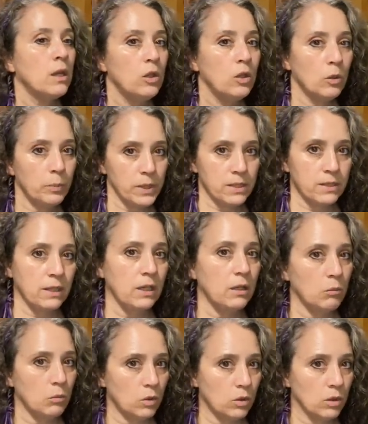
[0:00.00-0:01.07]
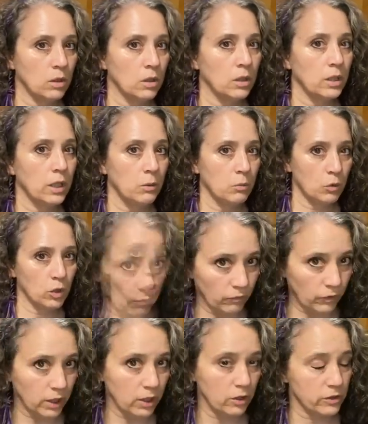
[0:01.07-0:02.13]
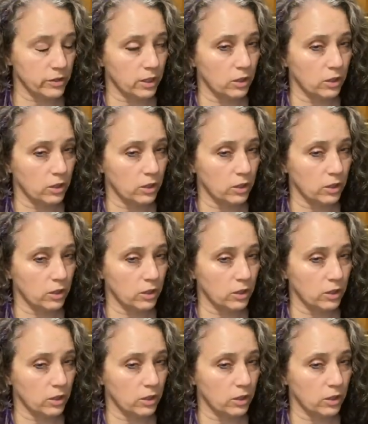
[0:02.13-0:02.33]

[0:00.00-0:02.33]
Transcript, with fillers: you'll be seeing more and more videos